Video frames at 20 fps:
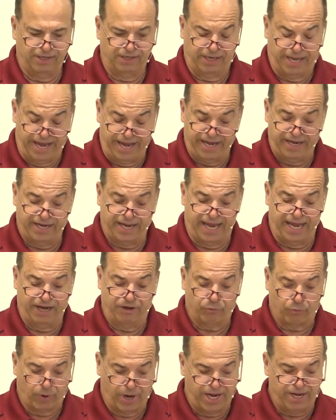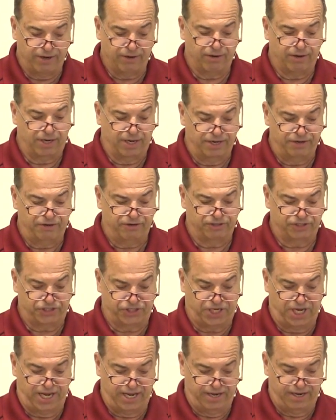gained a greater
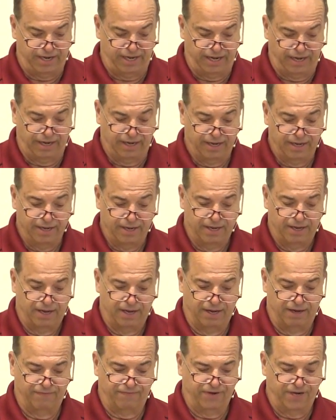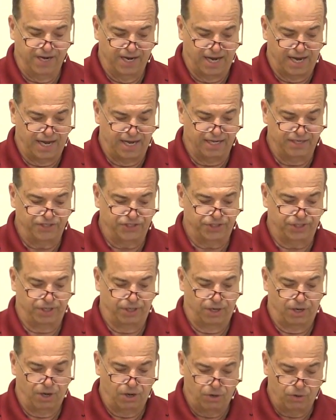understanding of God's
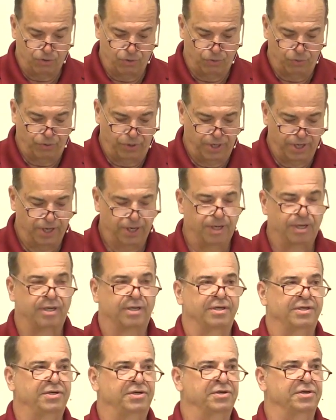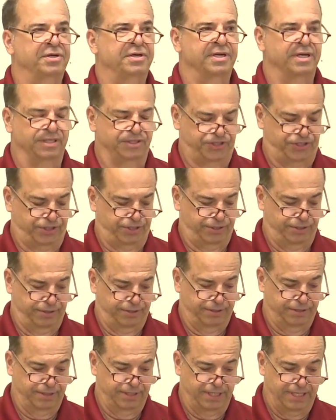own goodness.
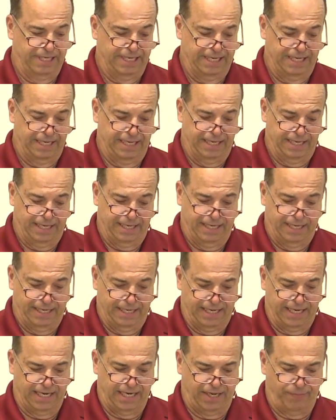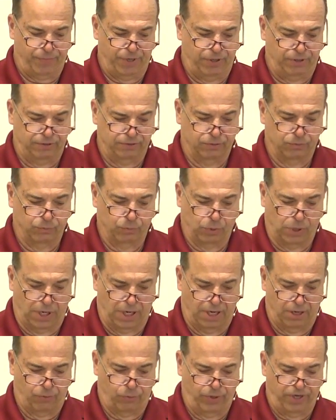And let me
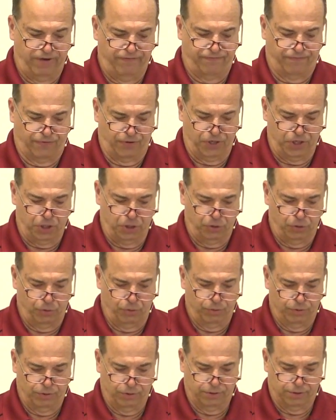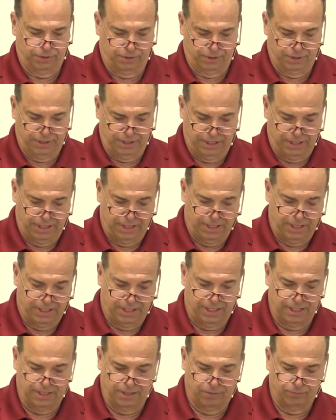uh, read for you
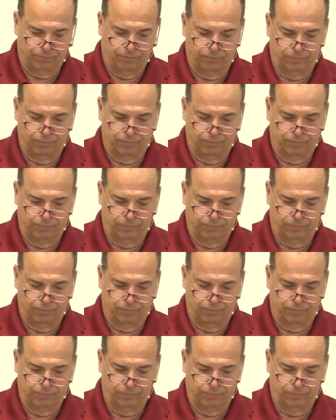uh,